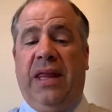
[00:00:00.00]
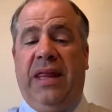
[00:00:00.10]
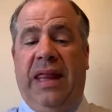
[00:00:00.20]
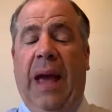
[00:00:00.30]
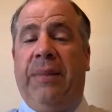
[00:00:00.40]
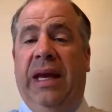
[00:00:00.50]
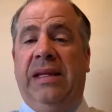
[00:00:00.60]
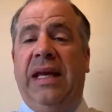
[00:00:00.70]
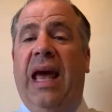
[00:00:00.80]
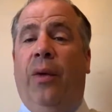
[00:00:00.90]
that being
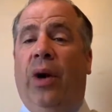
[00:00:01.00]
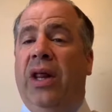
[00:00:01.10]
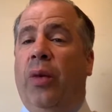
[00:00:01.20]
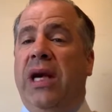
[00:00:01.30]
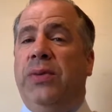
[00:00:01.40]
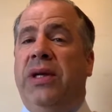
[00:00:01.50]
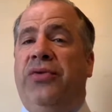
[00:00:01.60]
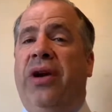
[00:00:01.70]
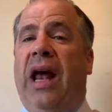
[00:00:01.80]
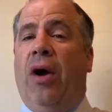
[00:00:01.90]
said, one of the ways we
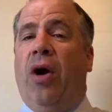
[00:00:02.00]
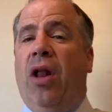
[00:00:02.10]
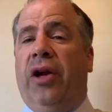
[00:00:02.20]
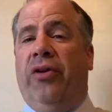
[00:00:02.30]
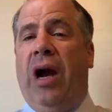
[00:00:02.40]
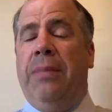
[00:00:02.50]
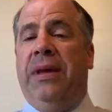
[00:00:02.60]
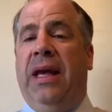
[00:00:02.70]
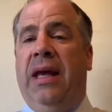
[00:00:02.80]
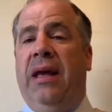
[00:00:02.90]
treat alcoholic
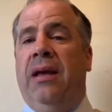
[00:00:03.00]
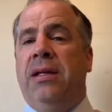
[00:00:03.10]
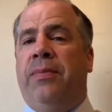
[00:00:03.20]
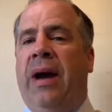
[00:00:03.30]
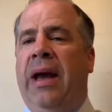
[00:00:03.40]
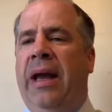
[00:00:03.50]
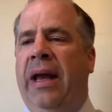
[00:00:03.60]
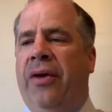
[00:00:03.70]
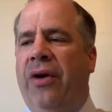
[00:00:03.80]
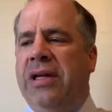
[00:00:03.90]
neuropathy is by
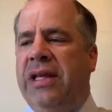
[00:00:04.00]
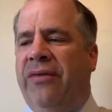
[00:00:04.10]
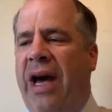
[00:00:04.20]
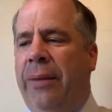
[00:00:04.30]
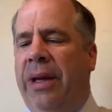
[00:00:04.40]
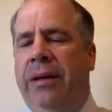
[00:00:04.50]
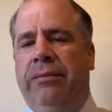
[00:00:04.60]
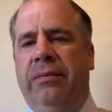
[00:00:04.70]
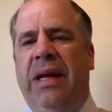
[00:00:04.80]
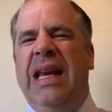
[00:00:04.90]
increasing the
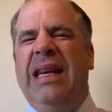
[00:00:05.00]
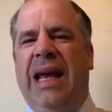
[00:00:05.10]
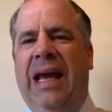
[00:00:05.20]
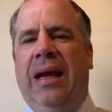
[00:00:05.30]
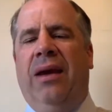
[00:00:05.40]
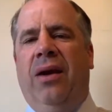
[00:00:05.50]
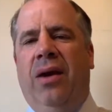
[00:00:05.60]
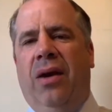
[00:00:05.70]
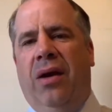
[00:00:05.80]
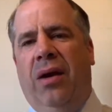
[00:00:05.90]
vitamin intake
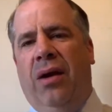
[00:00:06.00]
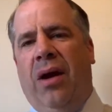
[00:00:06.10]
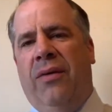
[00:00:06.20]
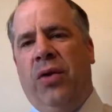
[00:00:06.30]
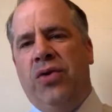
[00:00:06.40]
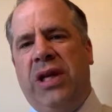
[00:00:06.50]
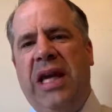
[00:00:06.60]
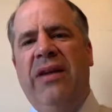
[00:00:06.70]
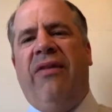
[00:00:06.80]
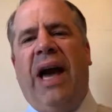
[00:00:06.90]
of those
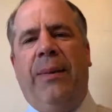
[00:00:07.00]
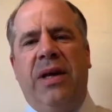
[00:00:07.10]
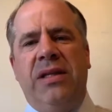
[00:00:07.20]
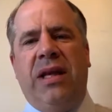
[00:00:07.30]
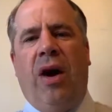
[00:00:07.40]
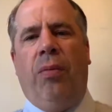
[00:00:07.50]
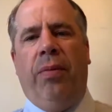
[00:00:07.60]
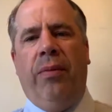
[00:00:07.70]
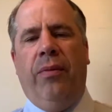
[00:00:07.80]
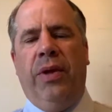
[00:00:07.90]
key vitamins to help
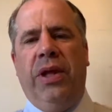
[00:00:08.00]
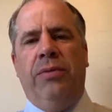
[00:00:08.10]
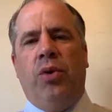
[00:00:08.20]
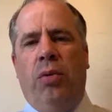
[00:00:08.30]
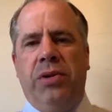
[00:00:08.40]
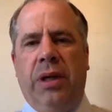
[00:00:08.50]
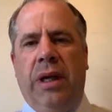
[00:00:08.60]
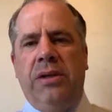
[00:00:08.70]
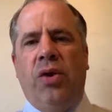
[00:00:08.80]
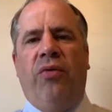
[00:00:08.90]
with the absorption
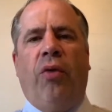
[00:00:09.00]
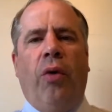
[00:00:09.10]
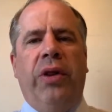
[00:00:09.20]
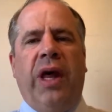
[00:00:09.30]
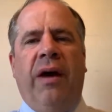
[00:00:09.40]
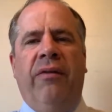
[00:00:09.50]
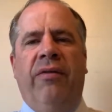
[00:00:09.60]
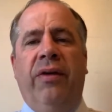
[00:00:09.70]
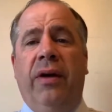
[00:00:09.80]
and so forth of